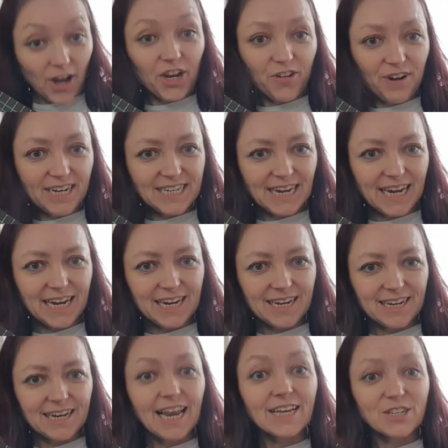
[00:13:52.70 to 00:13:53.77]
Are you ready?
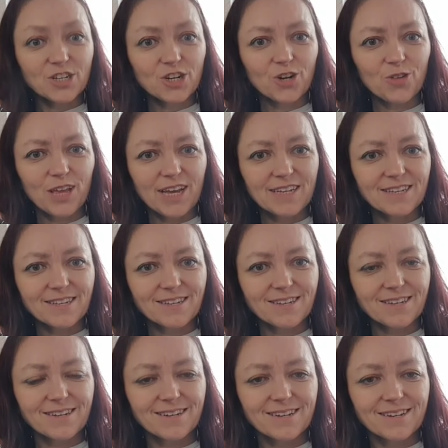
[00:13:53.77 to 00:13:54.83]
Let's do this.